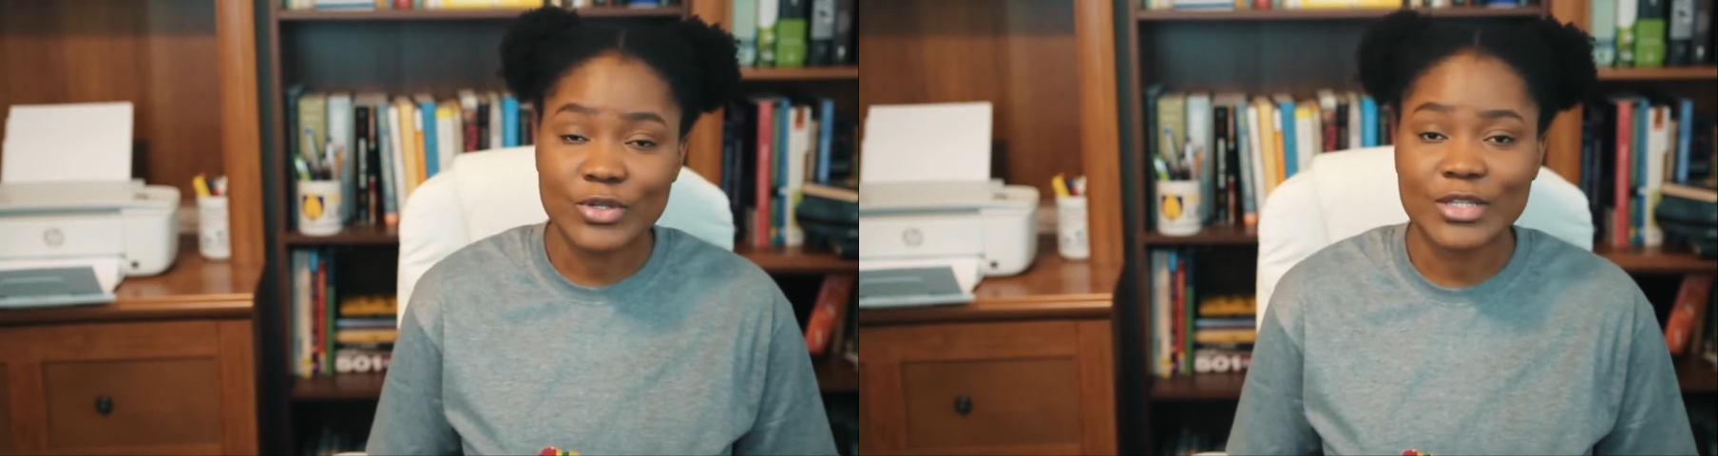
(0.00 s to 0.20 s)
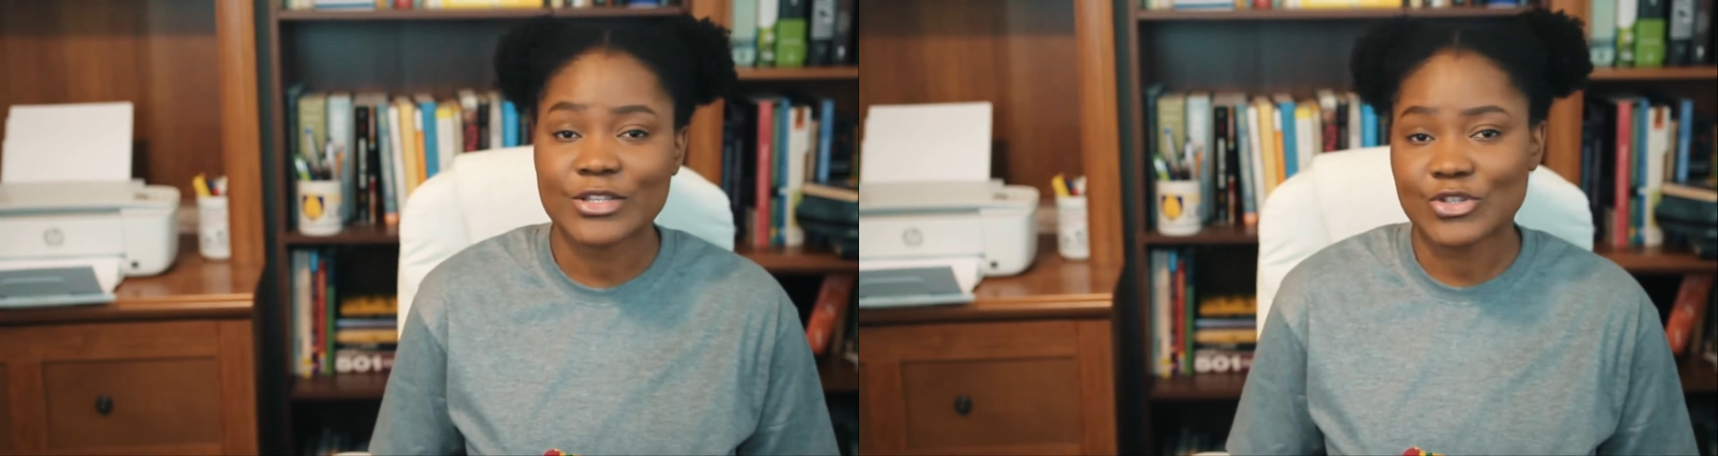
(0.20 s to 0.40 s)

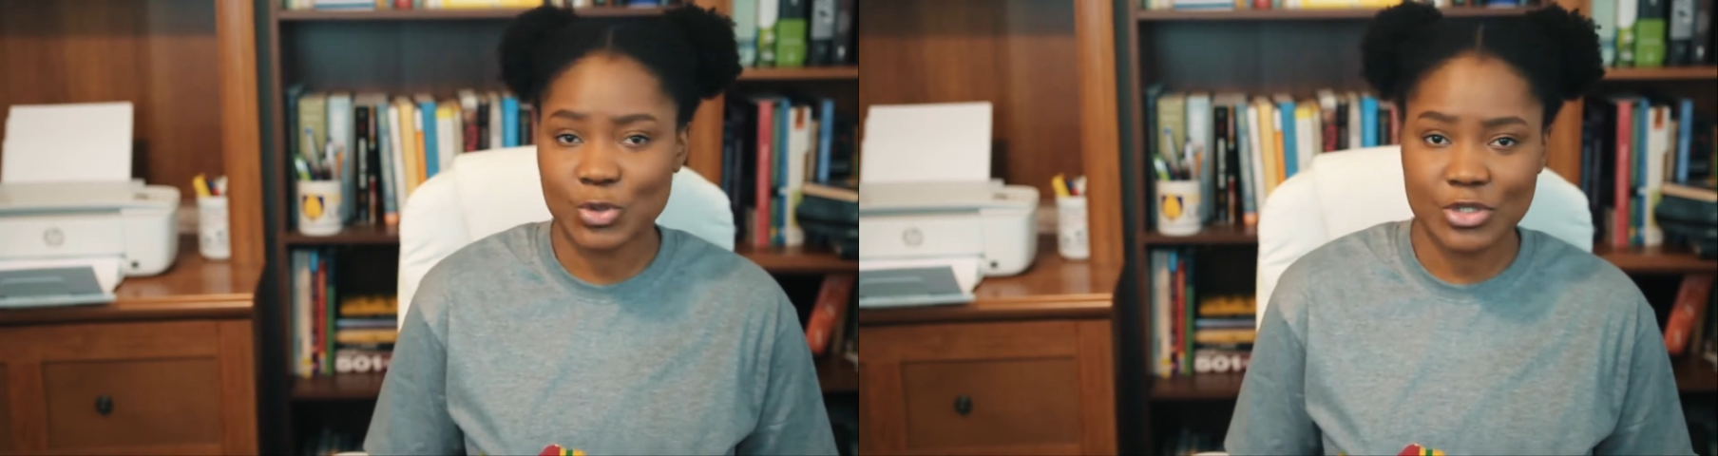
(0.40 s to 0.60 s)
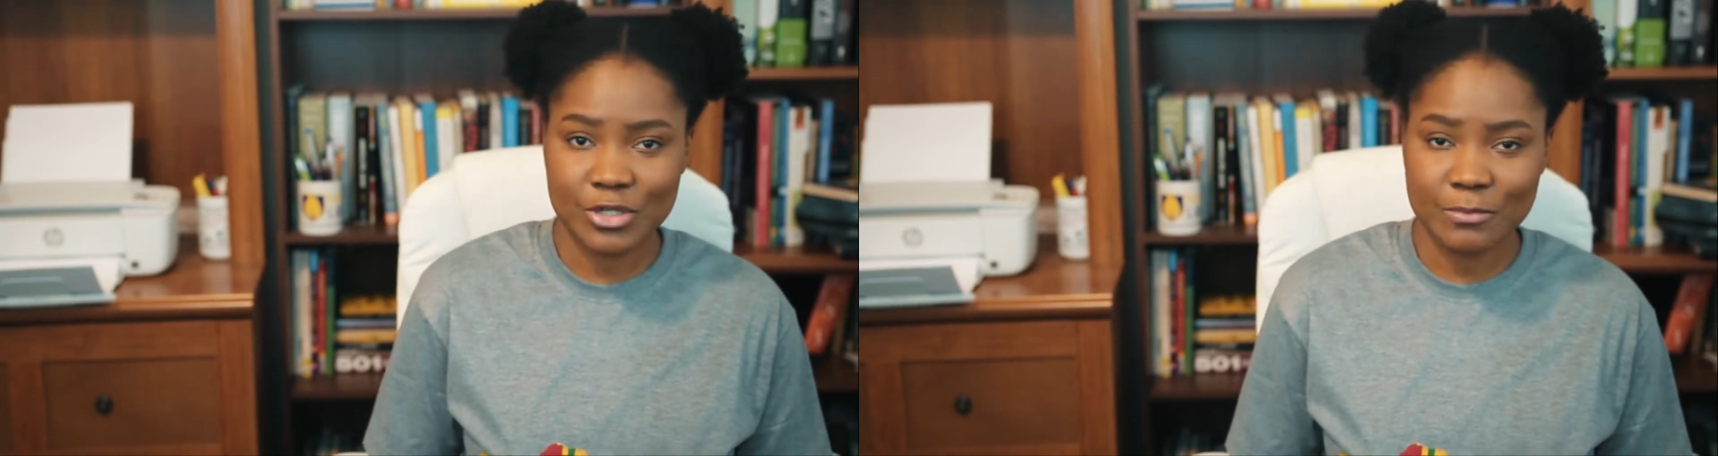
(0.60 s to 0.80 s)
in the
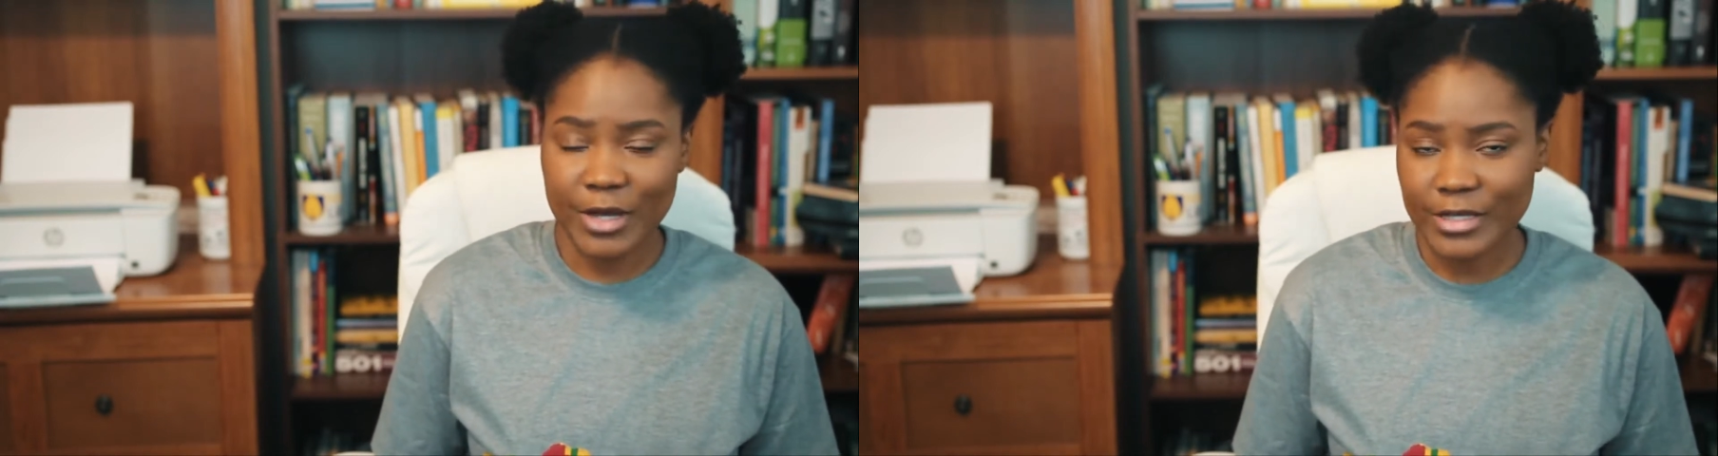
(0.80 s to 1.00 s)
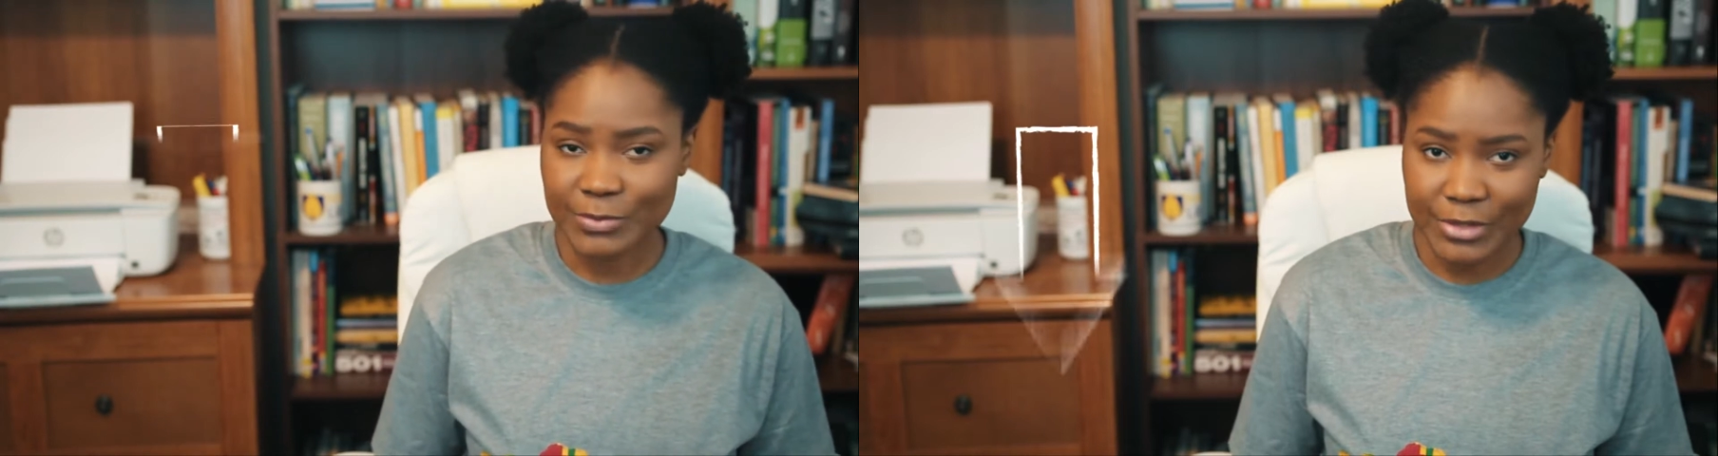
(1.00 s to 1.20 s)
description
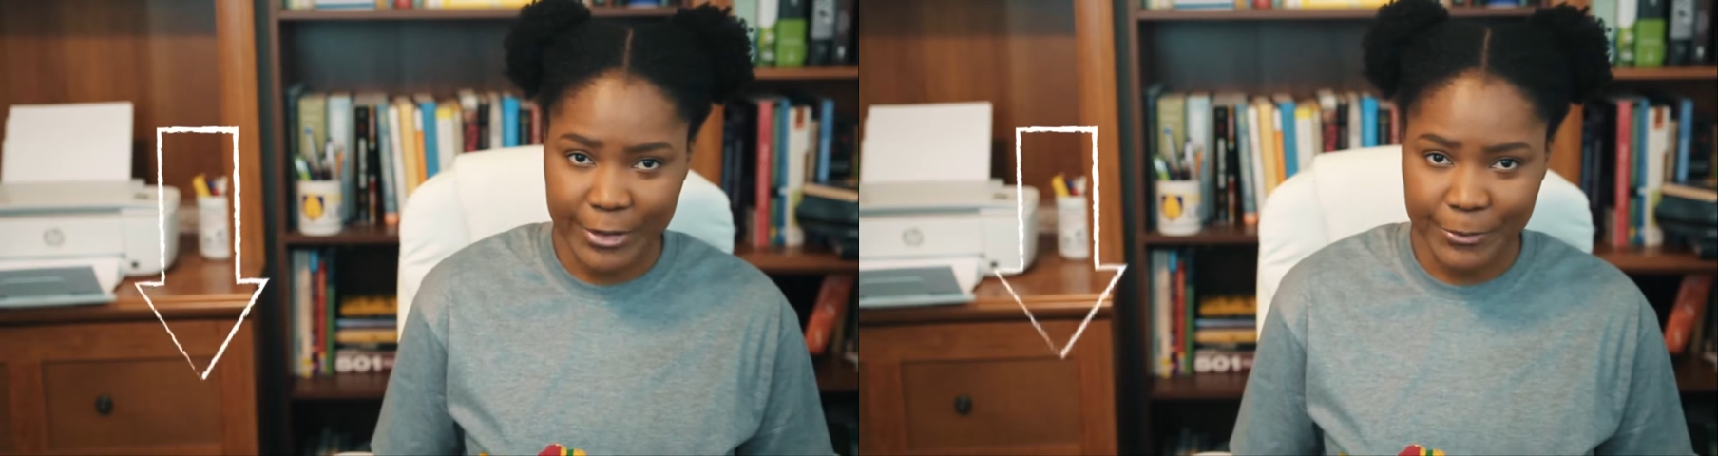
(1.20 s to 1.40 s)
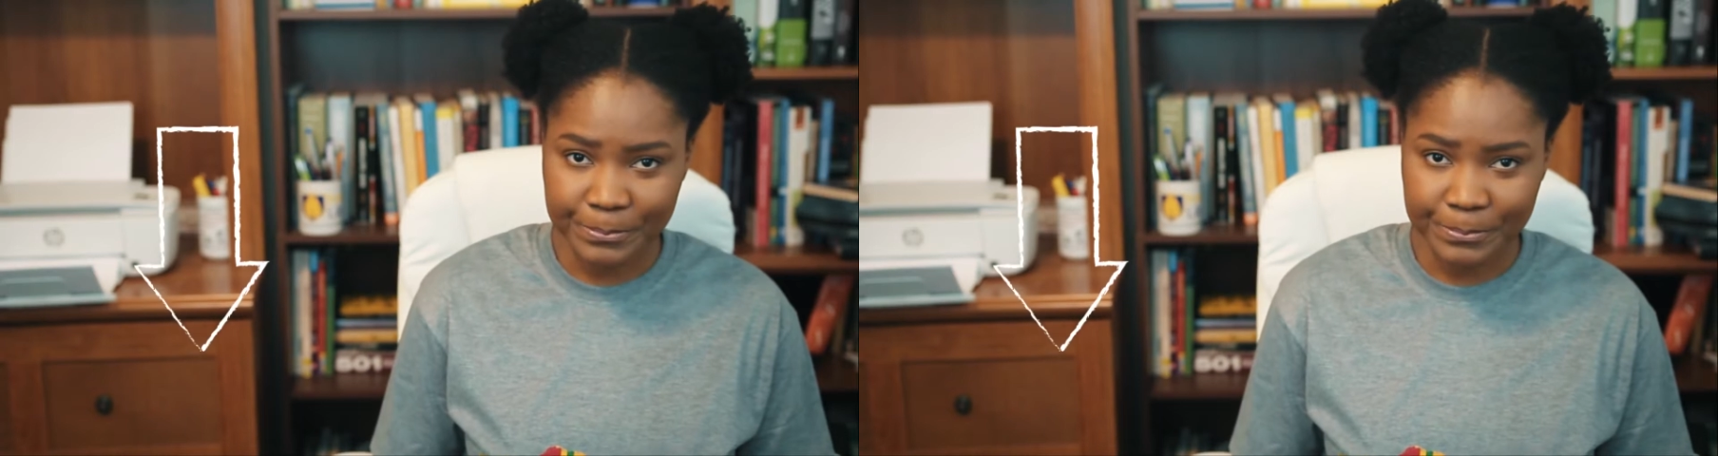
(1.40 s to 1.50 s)
box below.